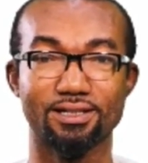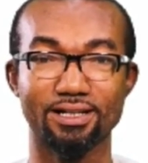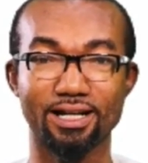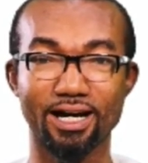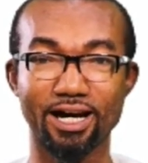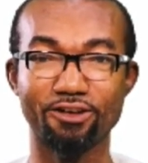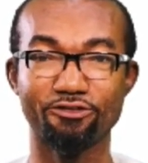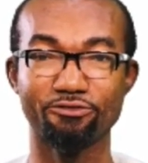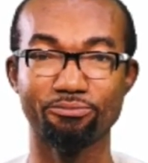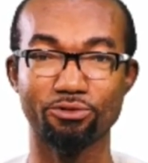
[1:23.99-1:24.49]

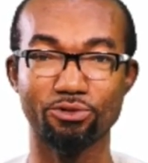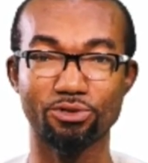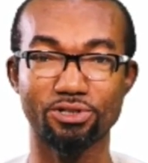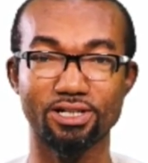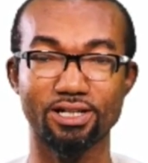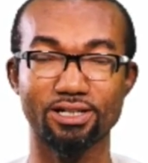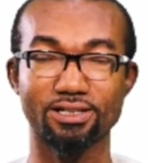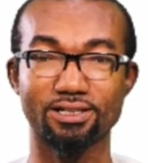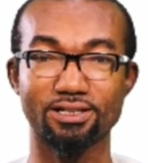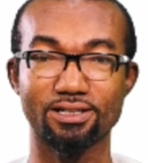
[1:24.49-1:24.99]
Life
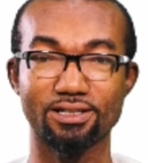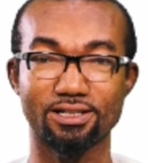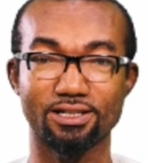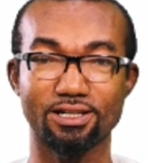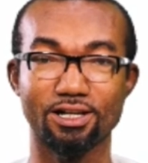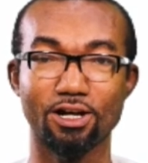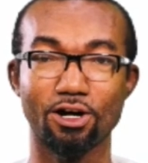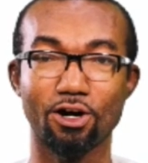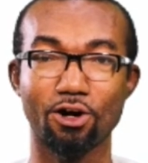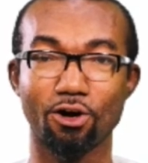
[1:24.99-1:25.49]
processes
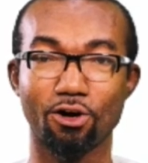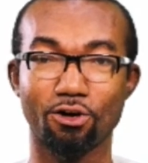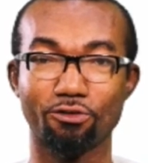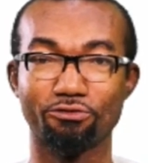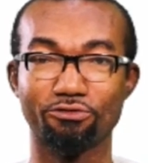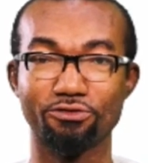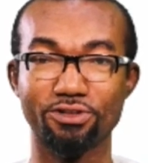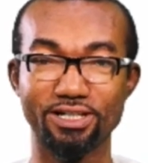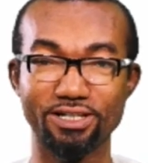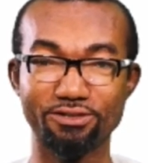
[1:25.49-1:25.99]
of
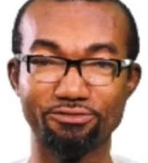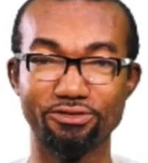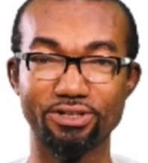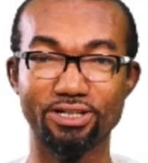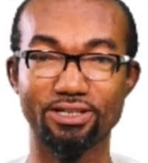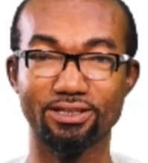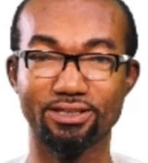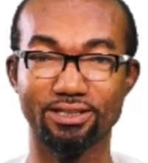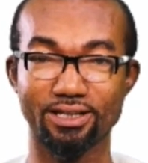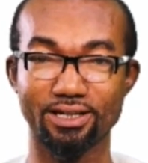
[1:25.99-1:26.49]

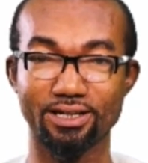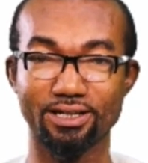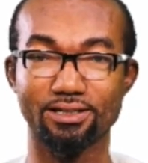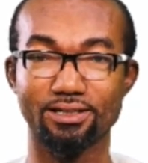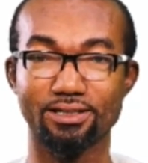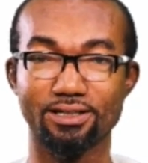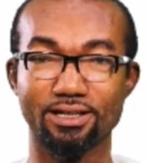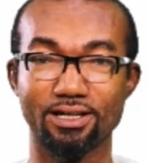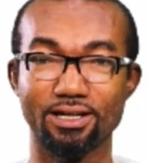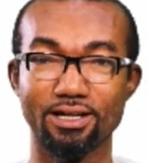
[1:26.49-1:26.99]
living
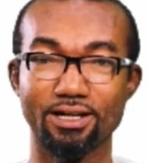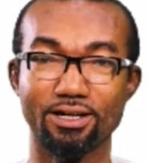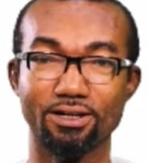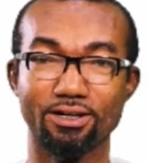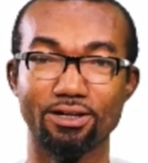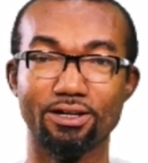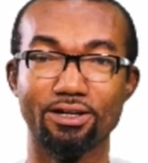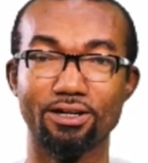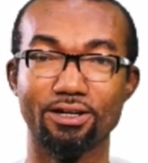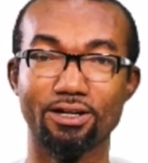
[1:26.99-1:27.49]
things.
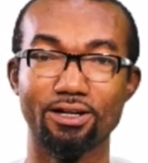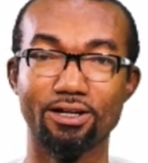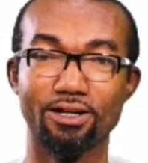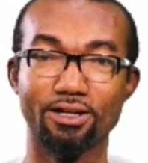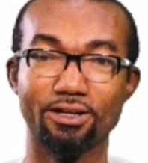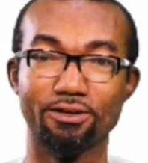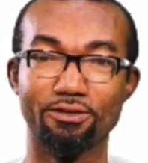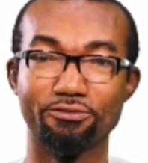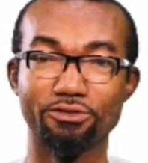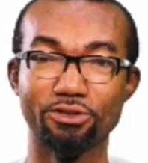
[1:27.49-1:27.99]

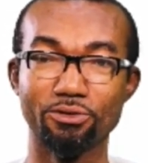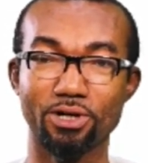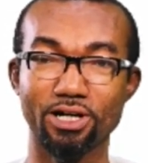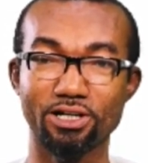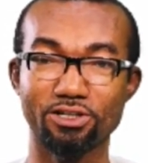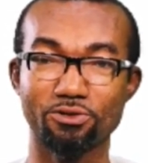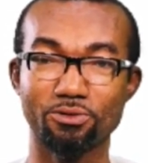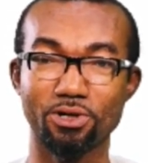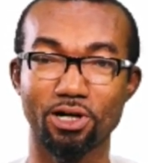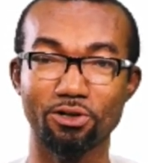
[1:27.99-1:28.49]

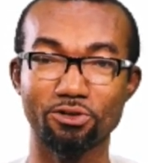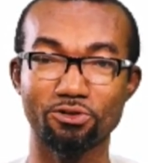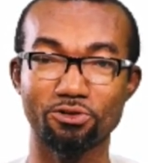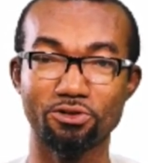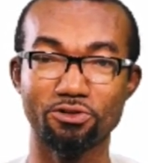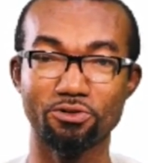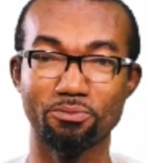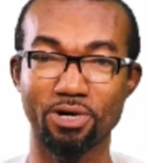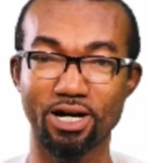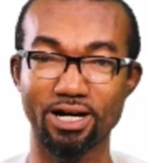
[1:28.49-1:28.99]
Viewers, you are also
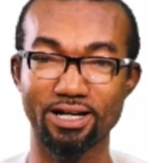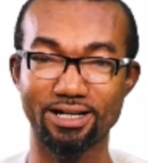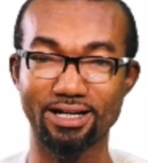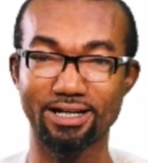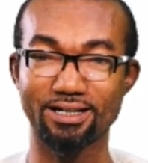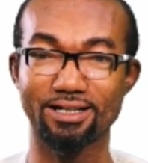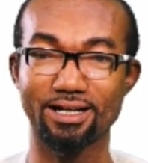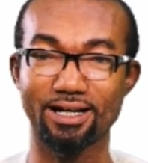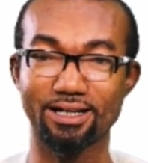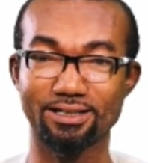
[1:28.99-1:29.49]

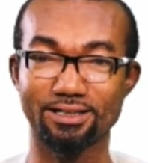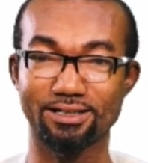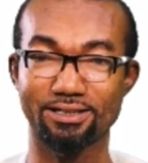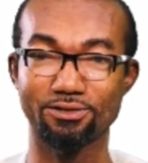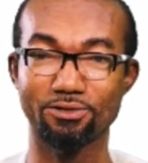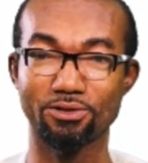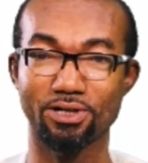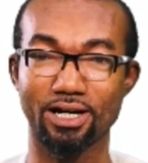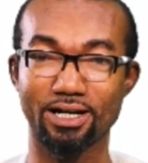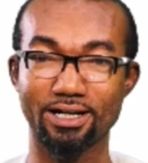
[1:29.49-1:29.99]
reminded that
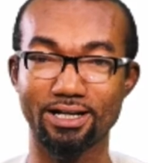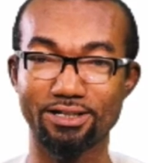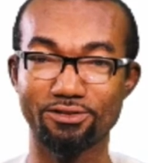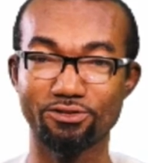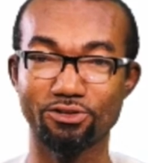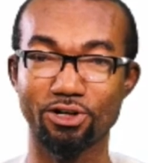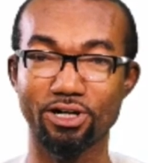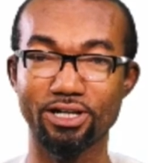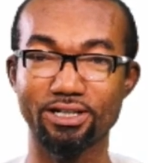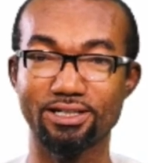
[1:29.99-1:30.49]
you can
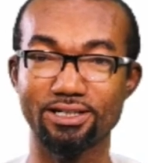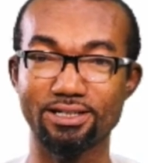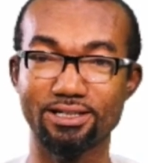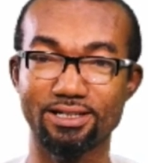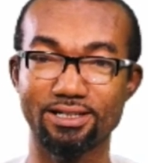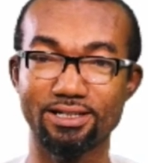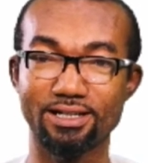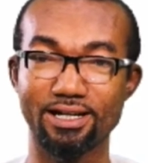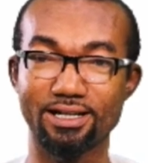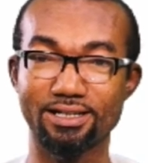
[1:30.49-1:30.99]
enjoy
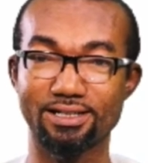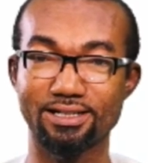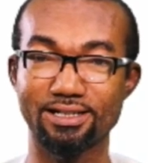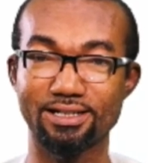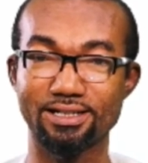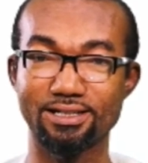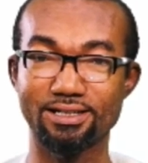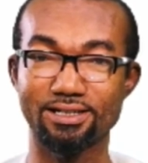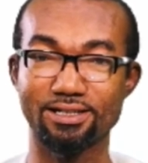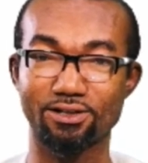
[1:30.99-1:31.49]
these
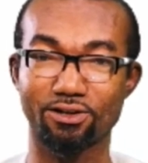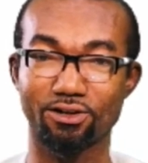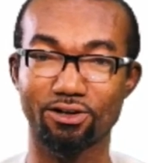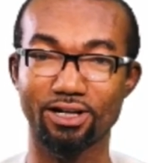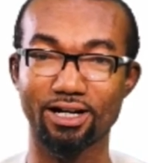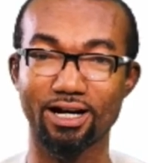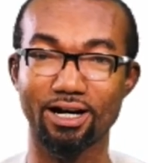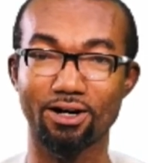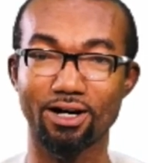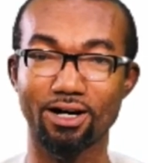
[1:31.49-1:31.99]
lessons on
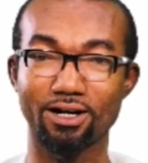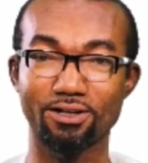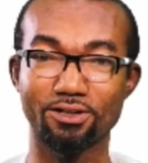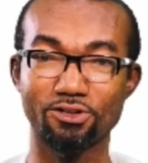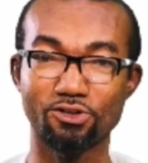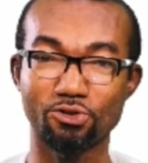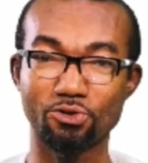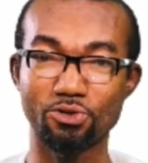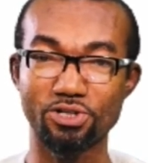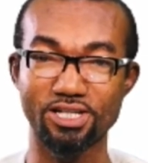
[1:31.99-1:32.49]
our
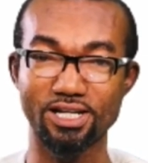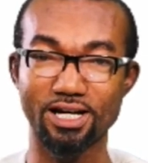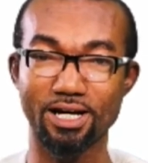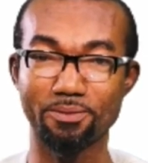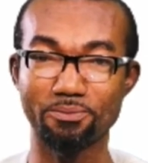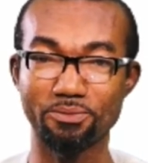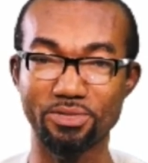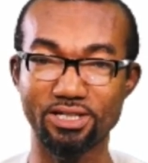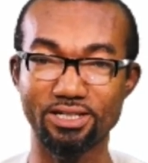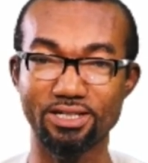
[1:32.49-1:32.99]
social
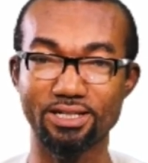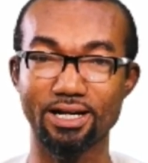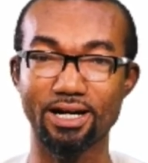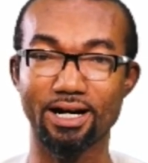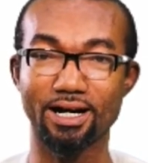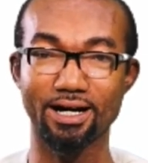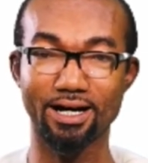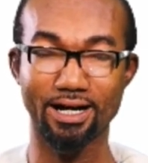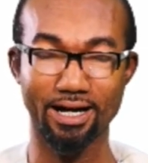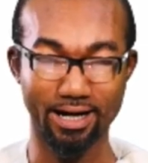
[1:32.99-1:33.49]

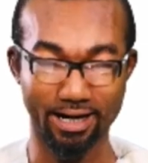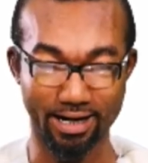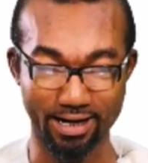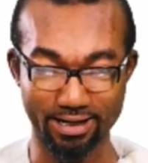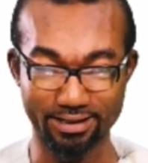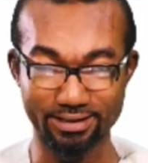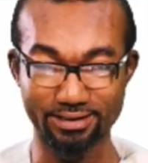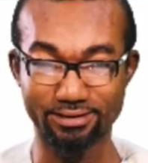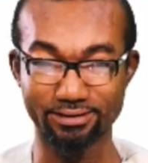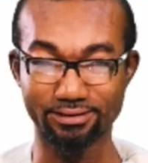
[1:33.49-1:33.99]
media
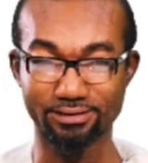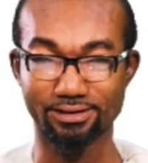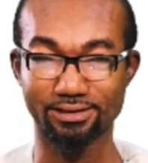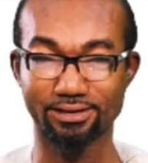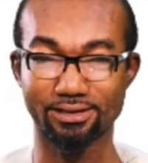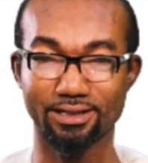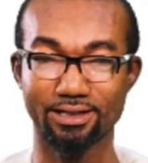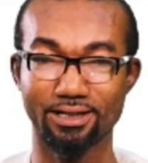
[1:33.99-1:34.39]
handles.